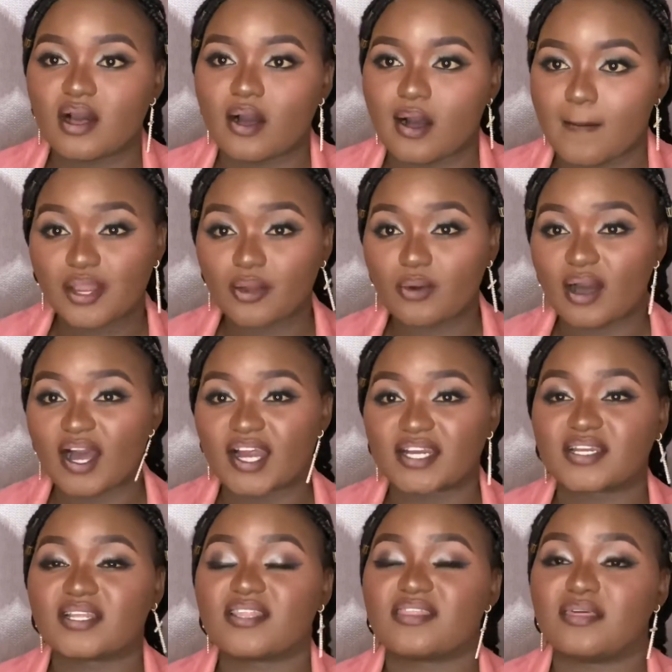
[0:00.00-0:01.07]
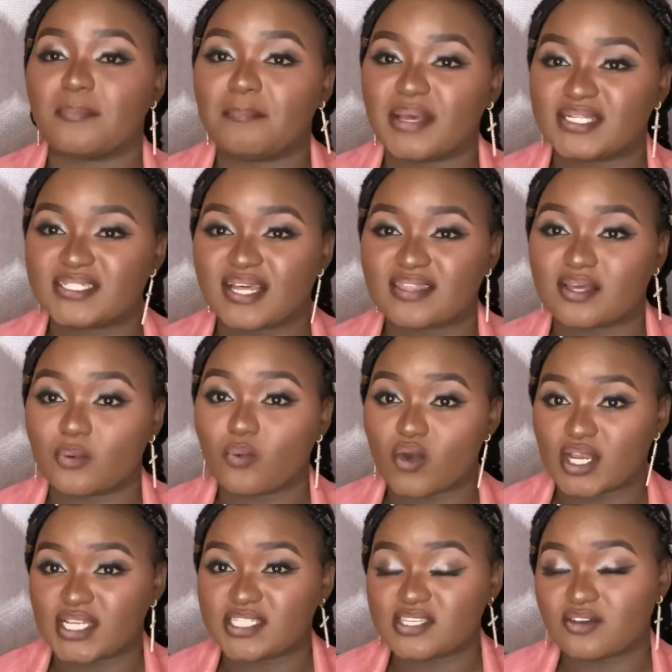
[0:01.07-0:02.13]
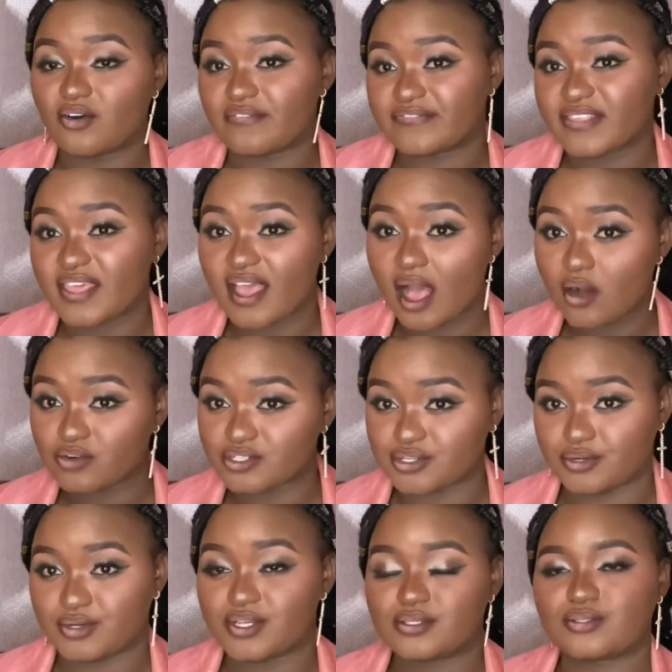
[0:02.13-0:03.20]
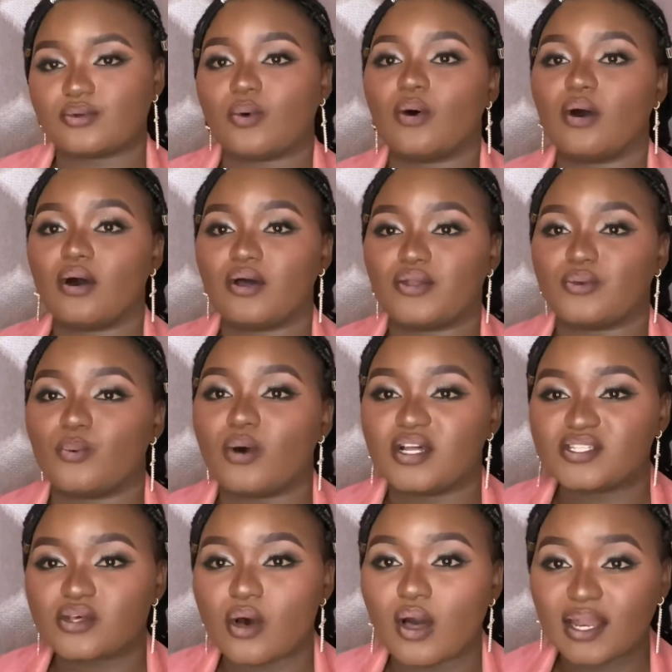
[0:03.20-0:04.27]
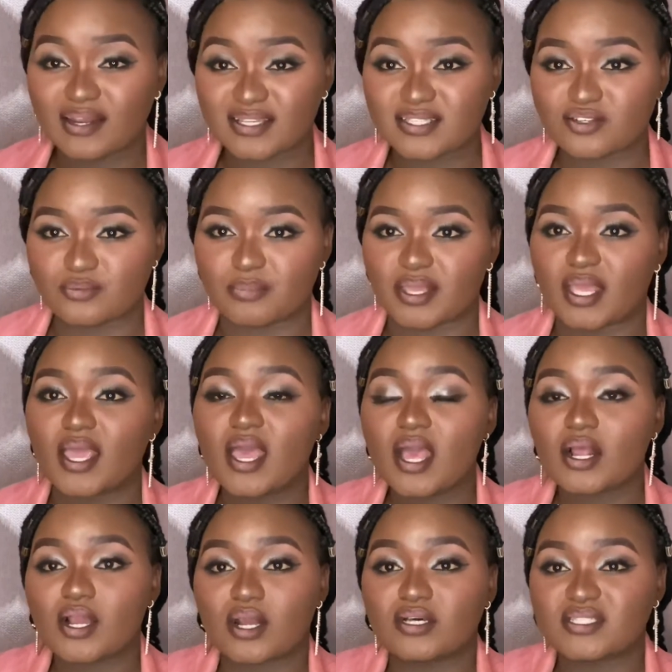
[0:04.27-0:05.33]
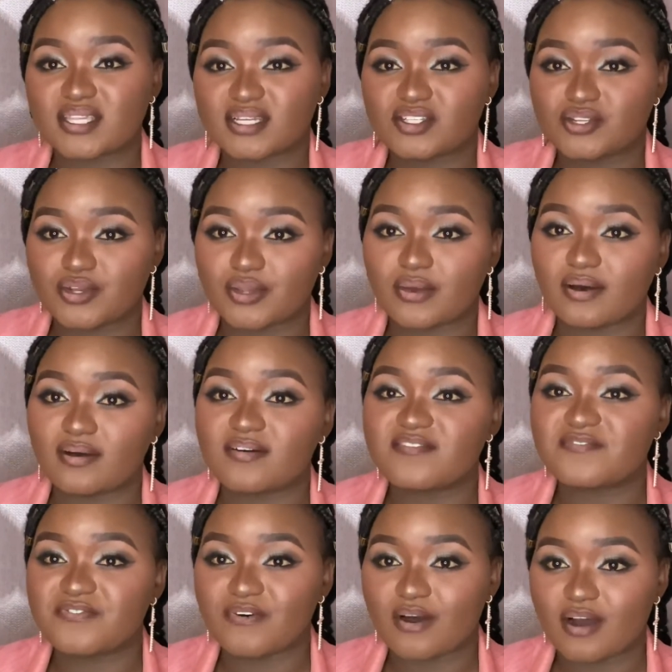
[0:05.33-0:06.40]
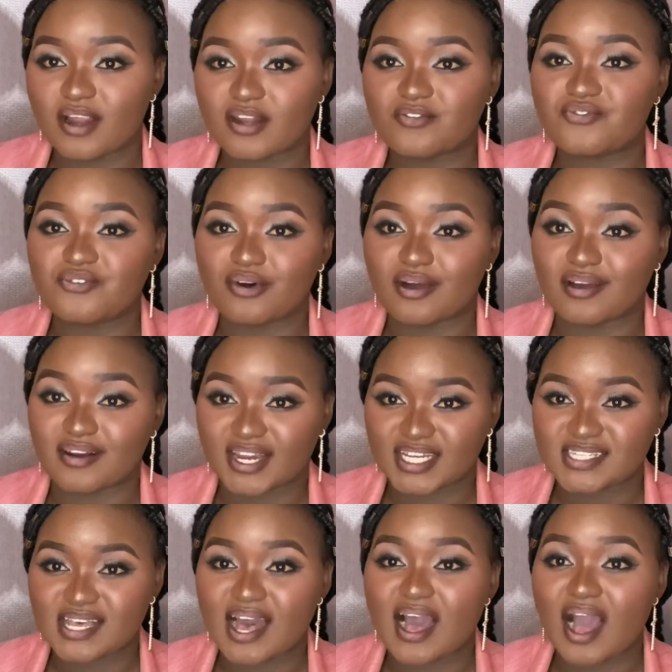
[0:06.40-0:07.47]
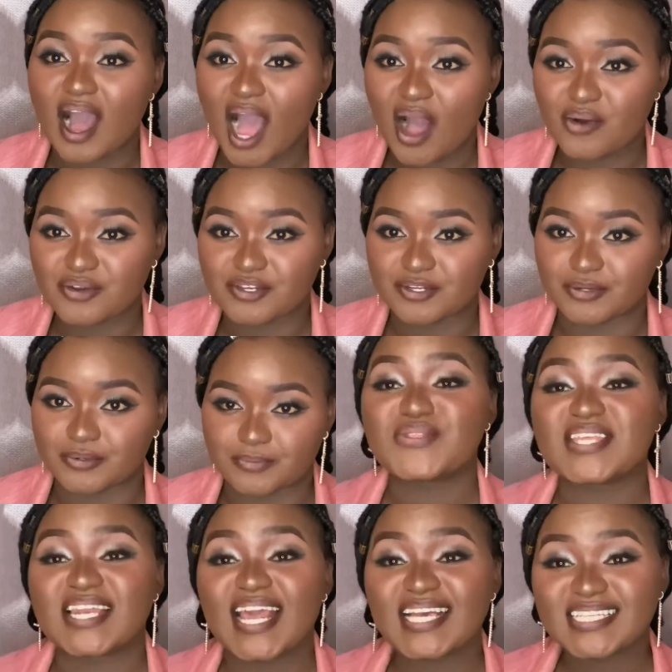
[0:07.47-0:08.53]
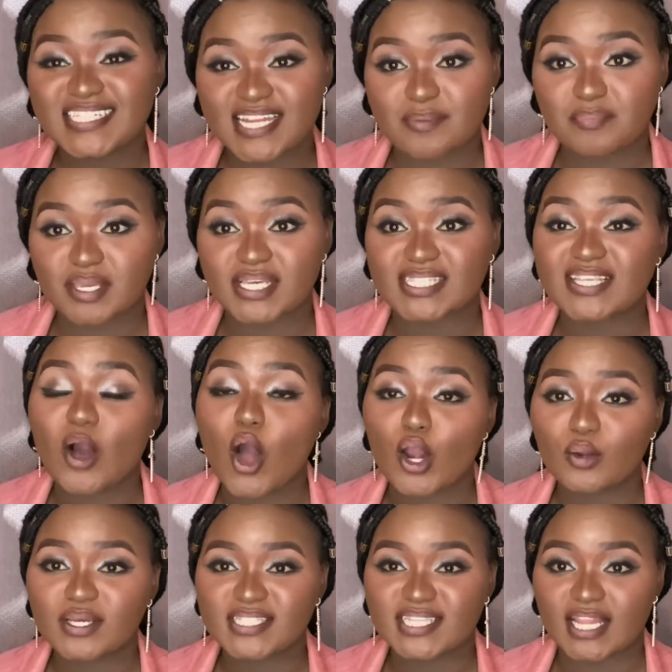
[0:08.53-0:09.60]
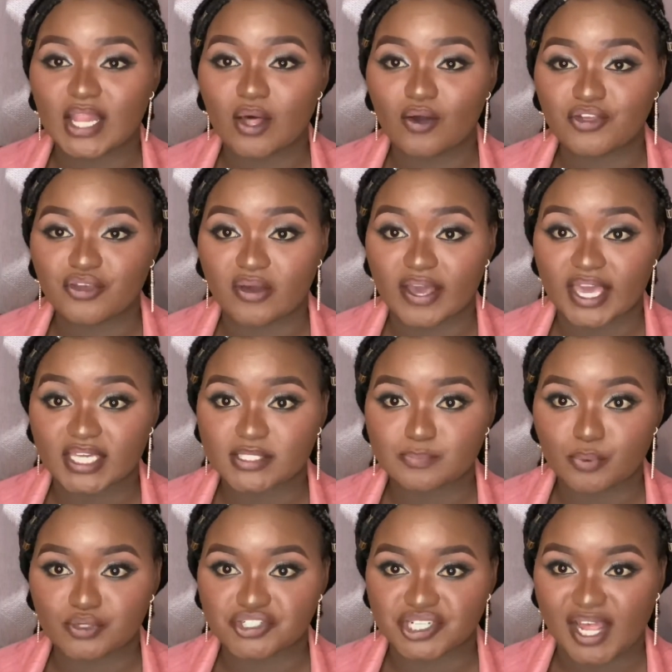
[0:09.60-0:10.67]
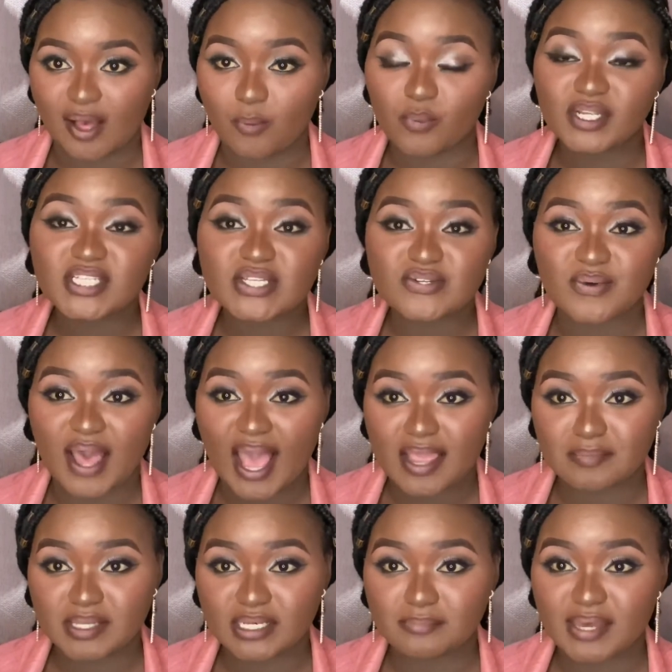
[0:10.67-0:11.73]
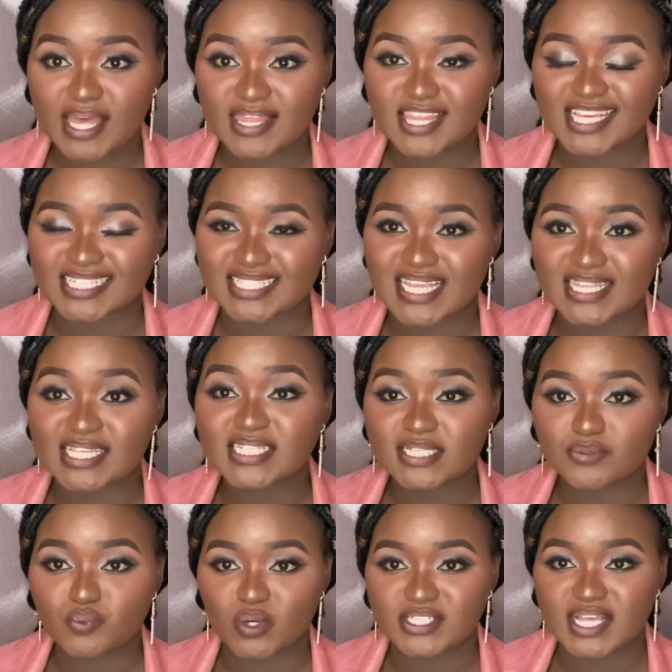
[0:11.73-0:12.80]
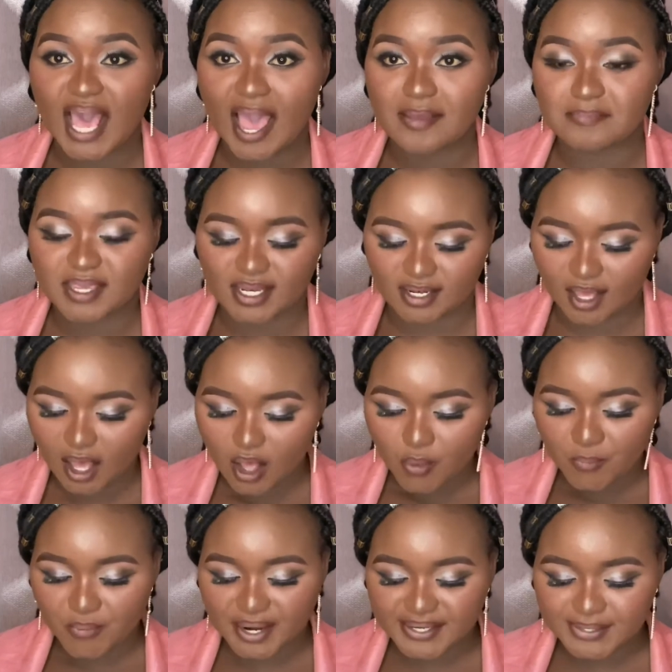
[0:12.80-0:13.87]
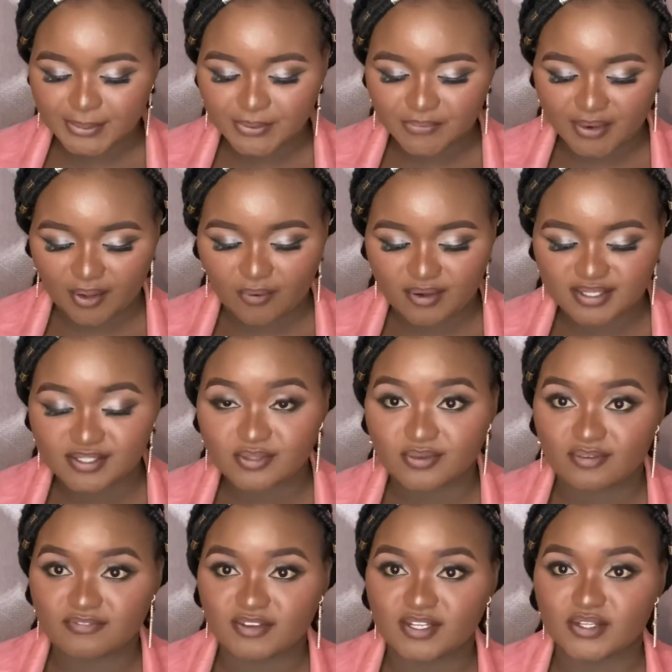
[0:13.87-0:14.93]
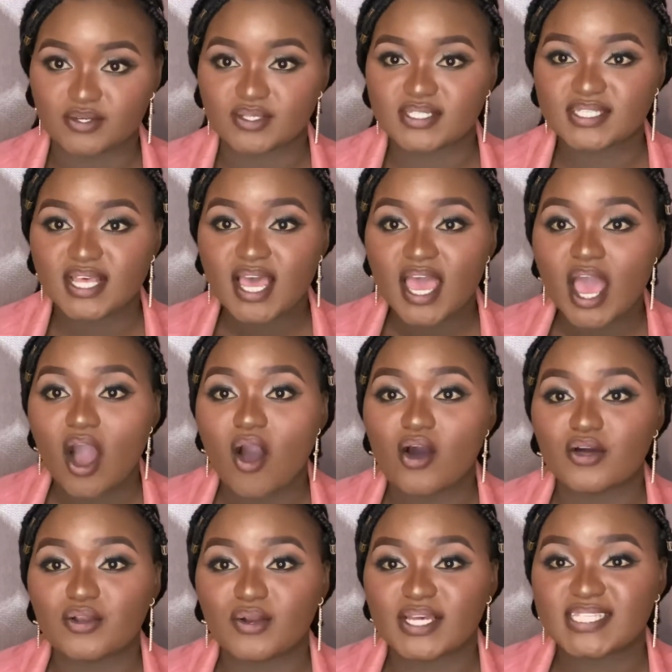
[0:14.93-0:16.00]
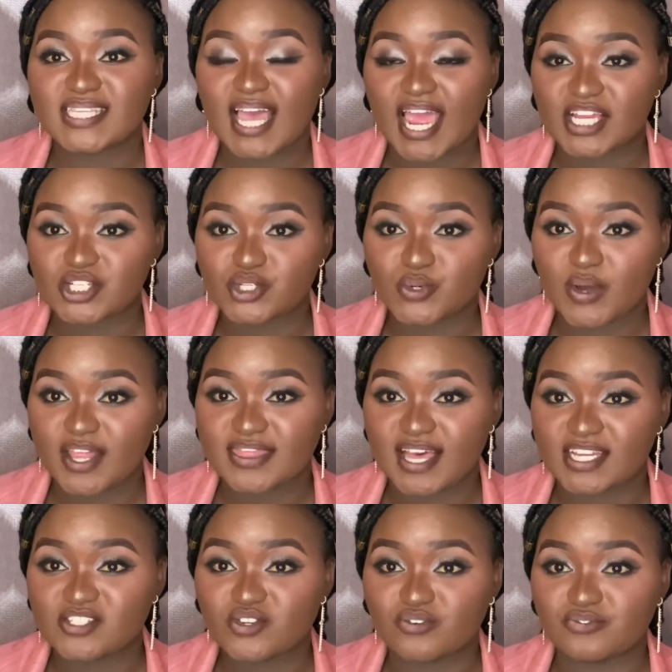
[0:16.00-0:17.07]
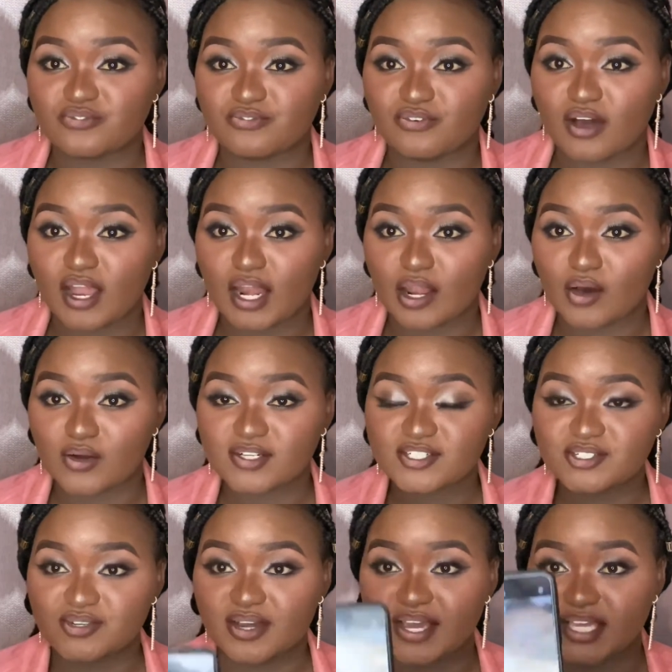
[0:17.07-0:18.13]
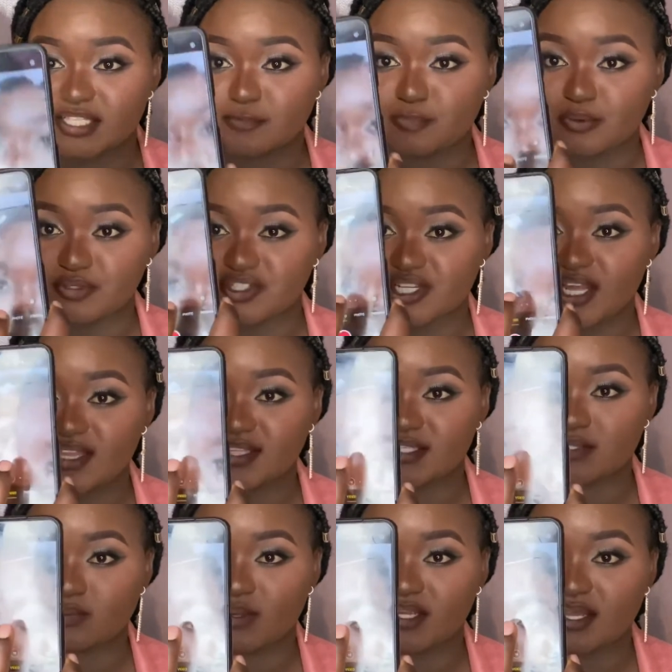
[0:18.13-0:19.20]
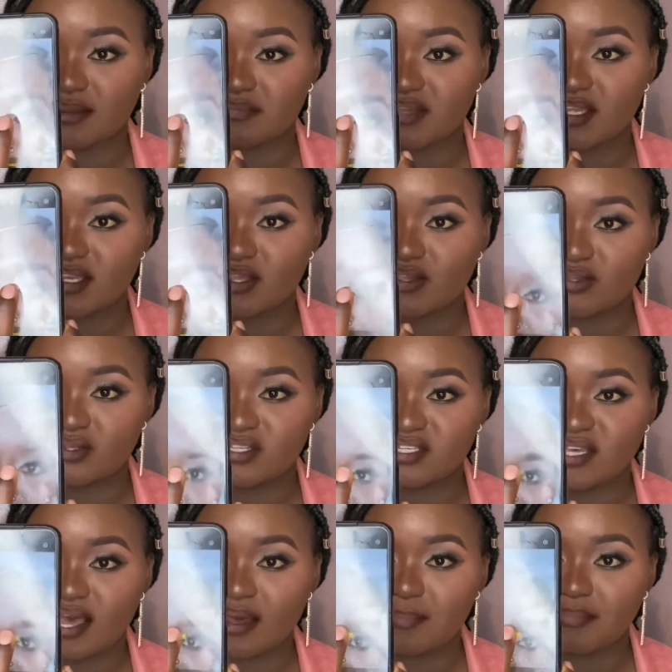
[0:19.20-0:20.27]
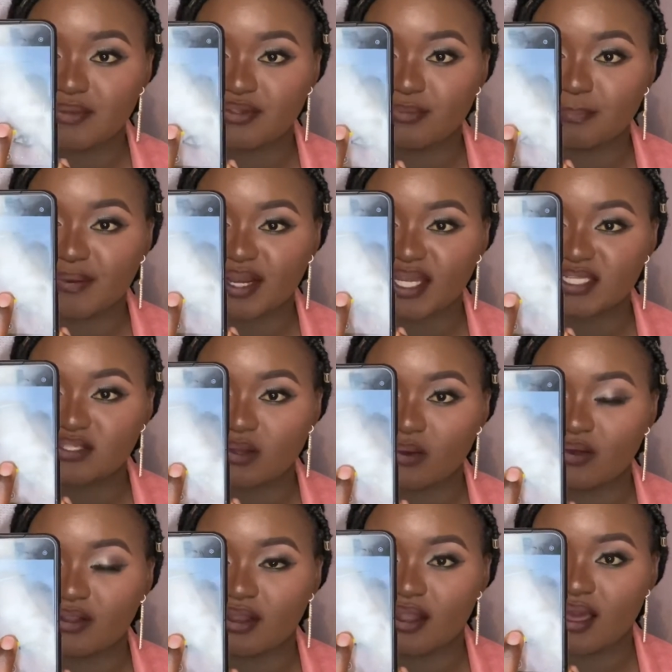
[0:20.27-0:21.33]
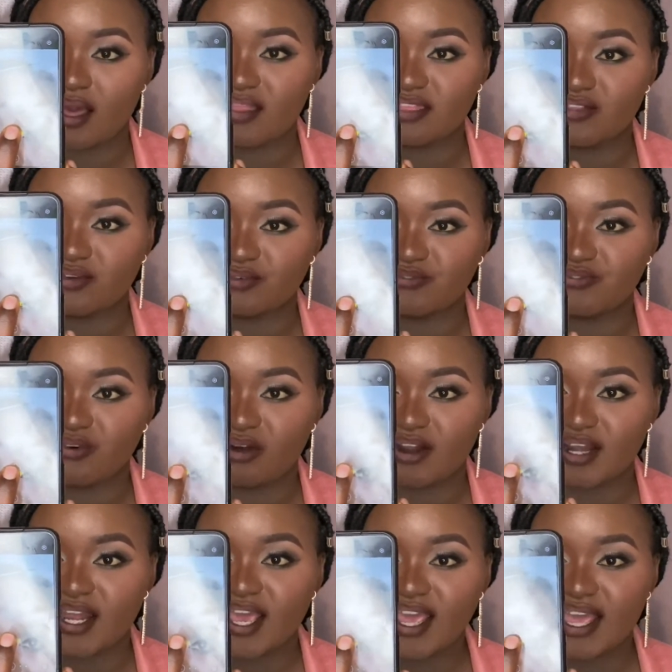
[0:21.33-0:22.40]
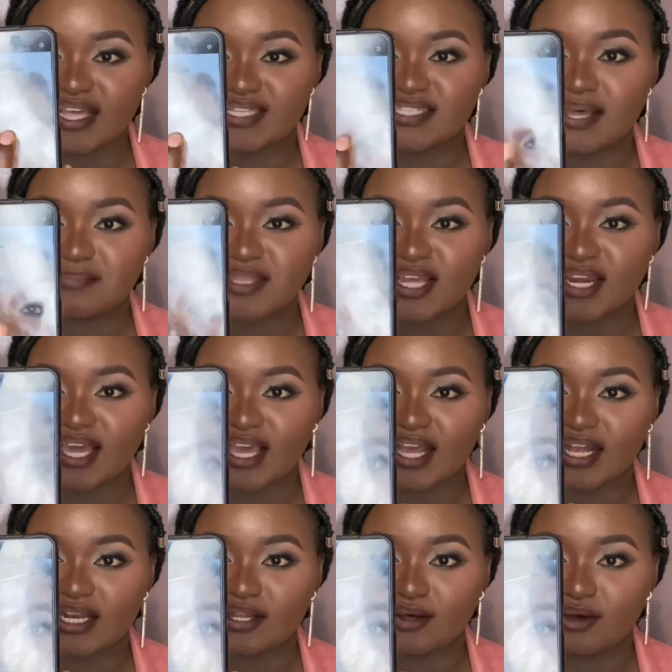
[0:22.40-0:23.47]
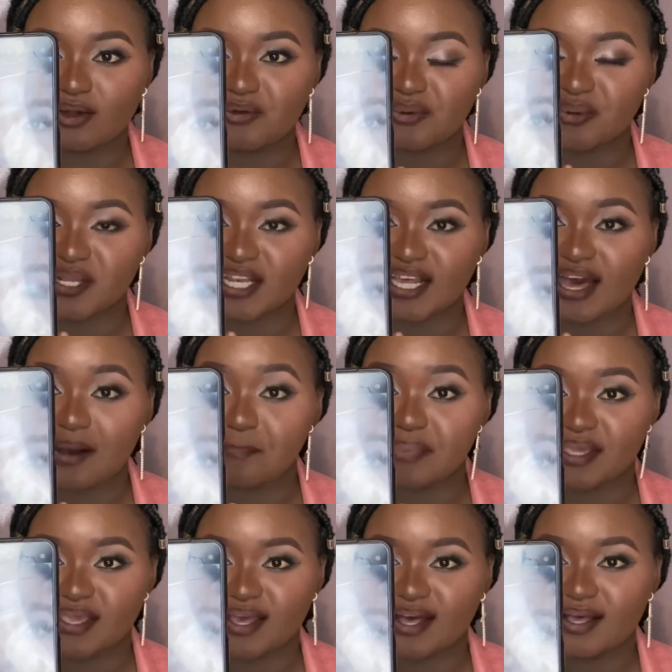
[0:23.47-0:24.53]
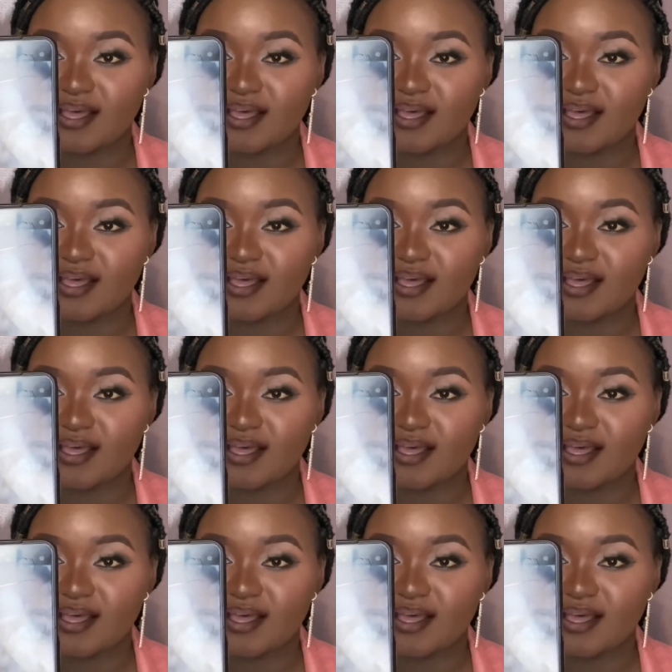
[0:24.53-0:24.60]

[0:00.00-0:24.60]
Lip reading: You are, the better the quality of the audio. So you want always to be closer to your phone for greater audio. The next tip is always lock your exposure. What do I mean by this? This is what I mean. When you're recording your videos, always ensure that you've locked your exposure. This is what I mean. You press on your phone, and something like a lock will appear.